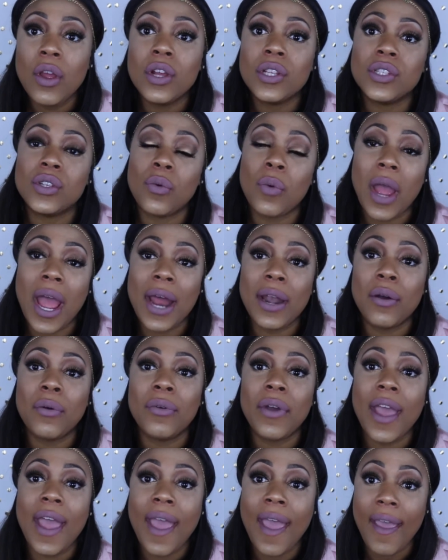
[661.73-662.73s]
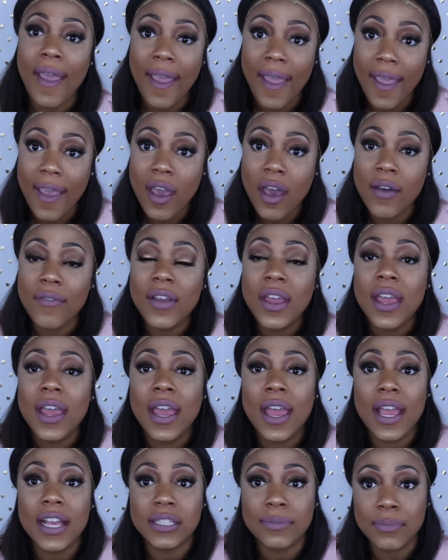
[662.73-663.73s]
so I don't have
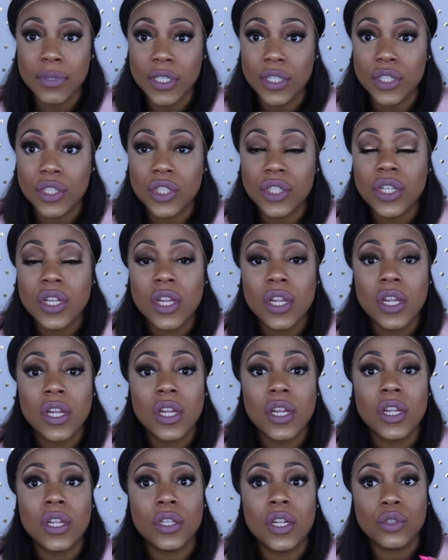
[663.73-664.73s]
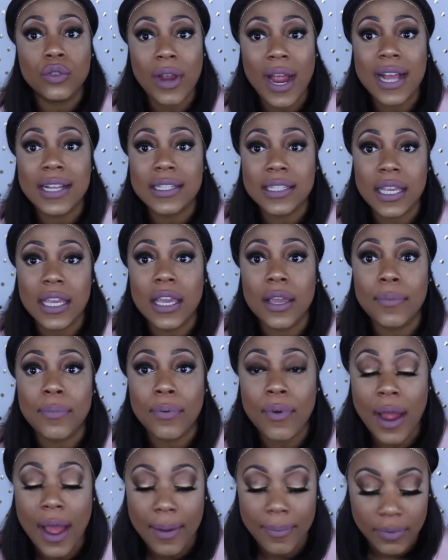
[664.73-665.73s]
as much dry skin
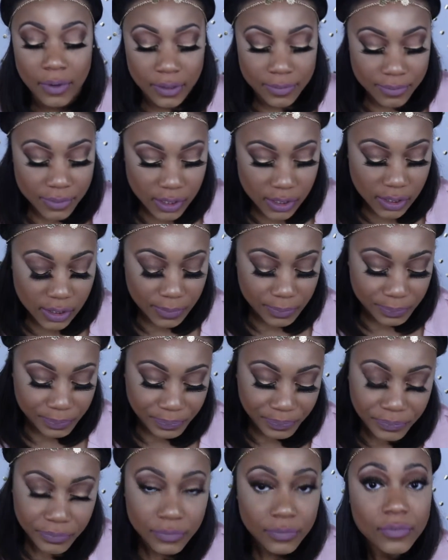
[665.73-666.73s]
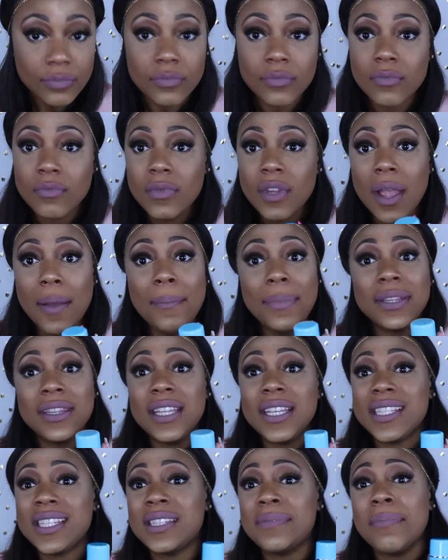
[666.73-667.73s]
problems. But
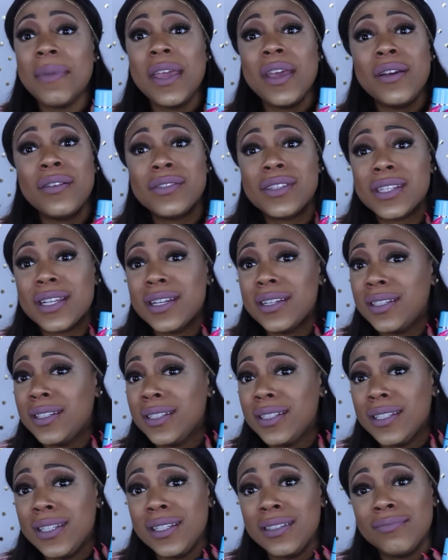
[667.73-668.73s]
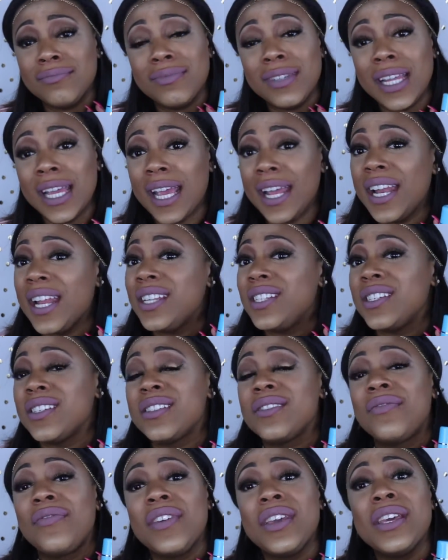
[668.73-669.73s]
this smells good and it
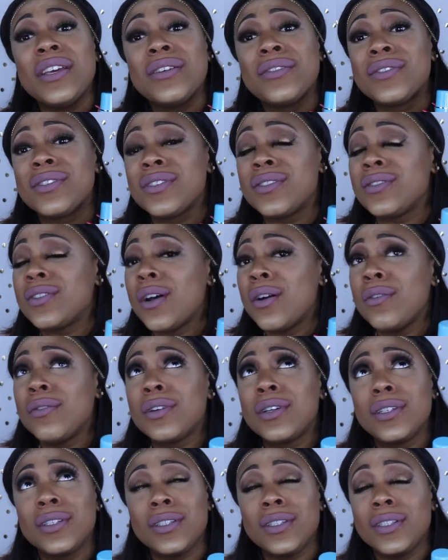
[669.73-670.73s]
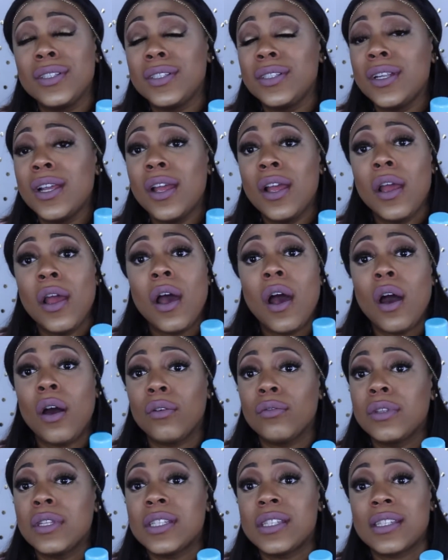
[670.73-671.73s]
just feels so good
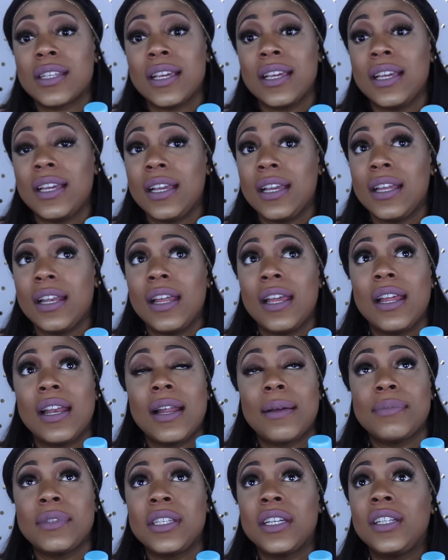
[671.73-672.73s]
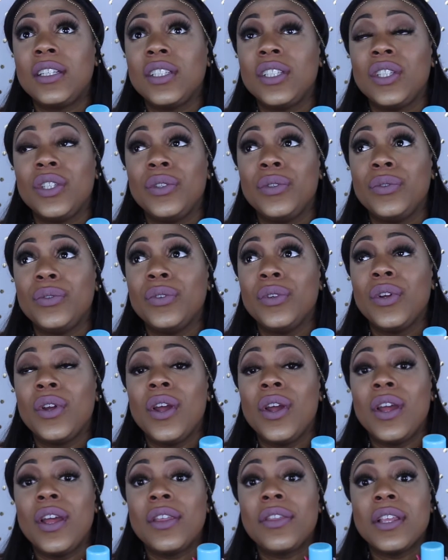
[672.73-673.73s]
on the skin, and I'm telling you,
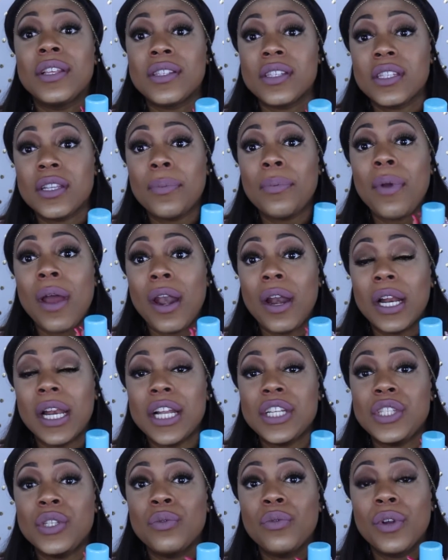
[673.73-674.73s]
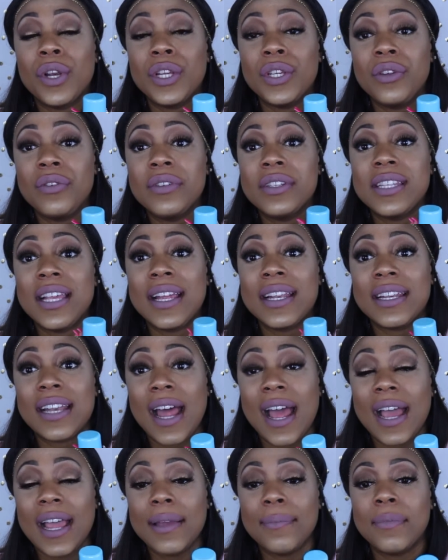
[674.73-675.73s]
this is a product that you want to use at
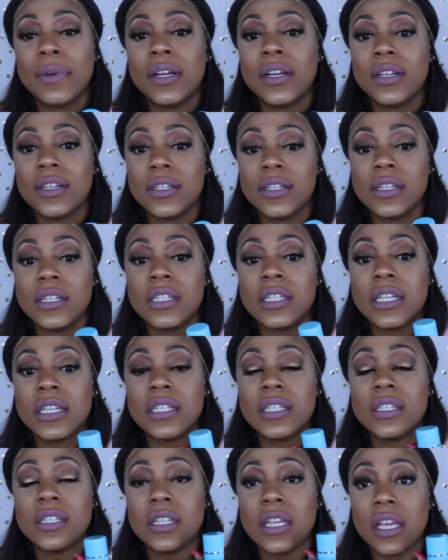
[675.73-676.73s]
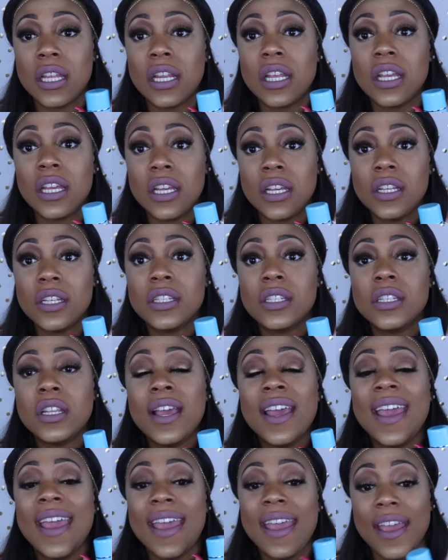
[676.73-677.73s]
night because it is
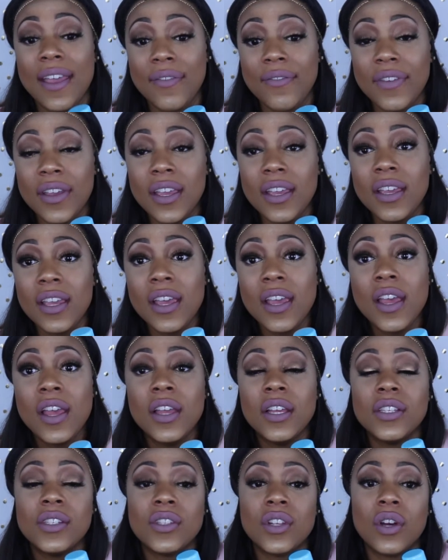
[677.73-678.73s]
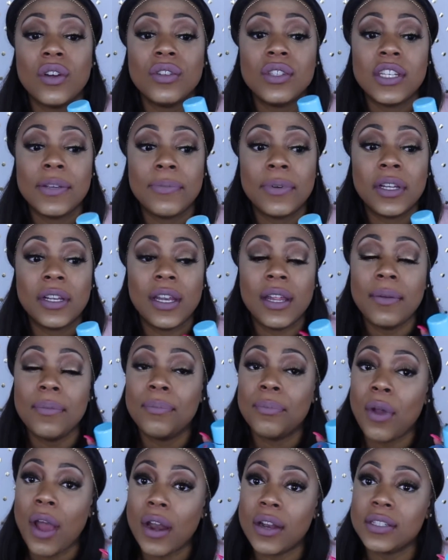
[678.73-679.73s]
heavy. So typically
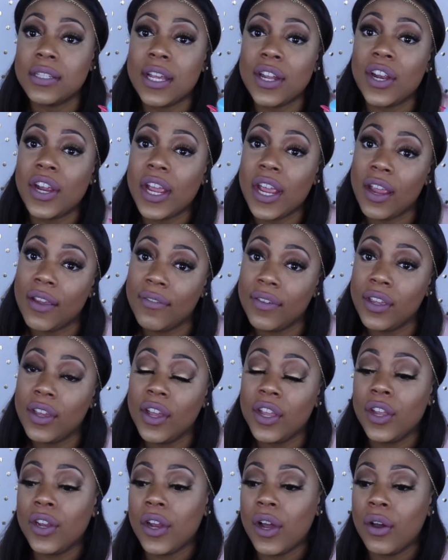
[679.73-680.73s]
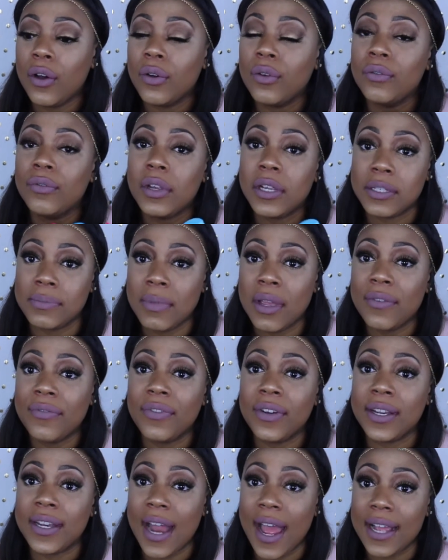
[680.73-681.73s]
products that are heavier, you know, is meant
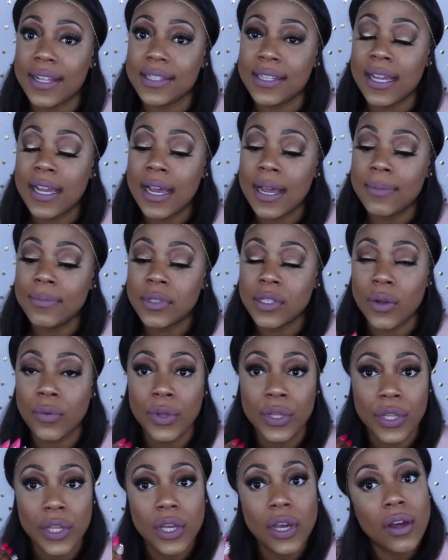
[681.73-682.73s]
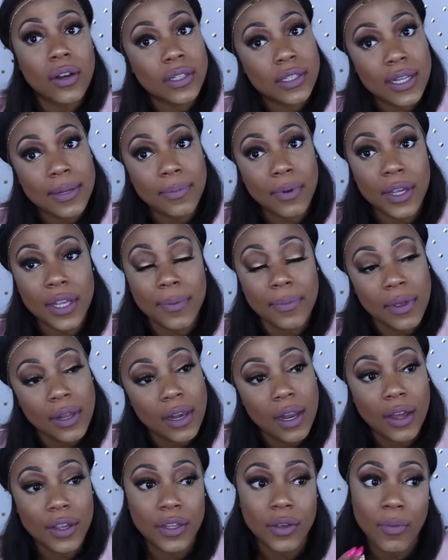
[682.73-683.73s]
for nighttime. So when you go to sleep on your
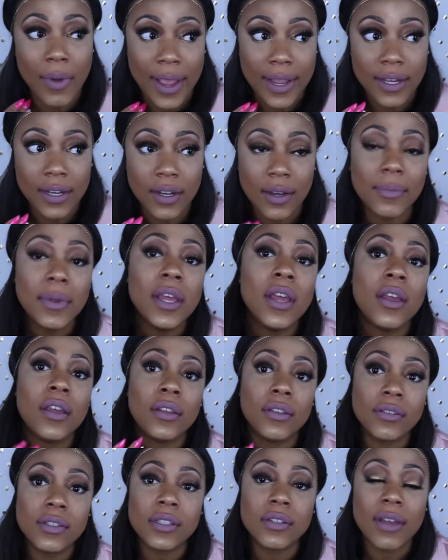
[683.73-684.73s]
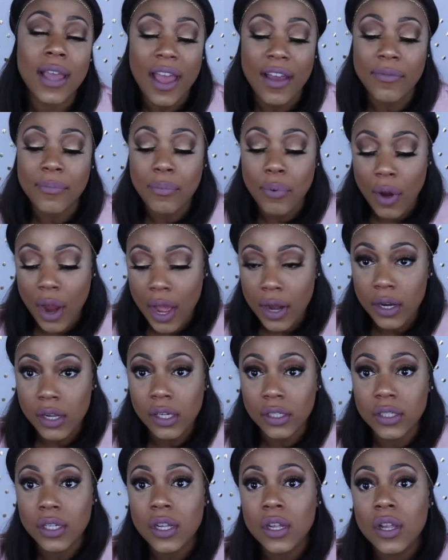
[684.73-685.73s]
pillow, you wake up, you still have
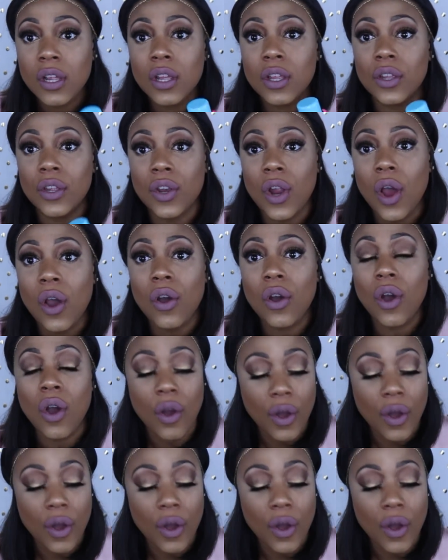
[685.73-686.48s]
product, you know,